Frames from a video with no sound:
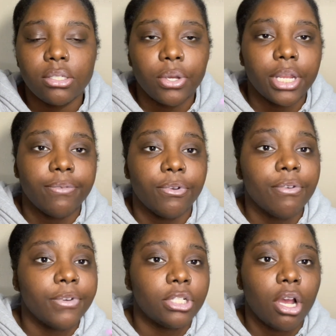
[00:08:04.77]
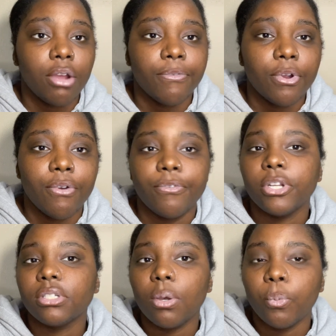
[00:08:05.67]
So again, if you're a photographer, if you're
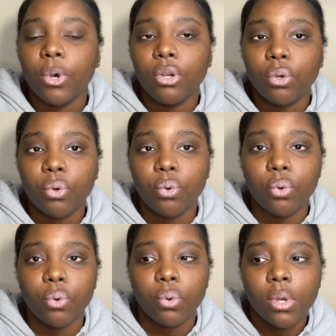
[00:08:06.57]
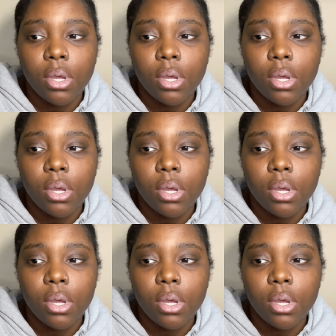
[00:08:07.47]
someone who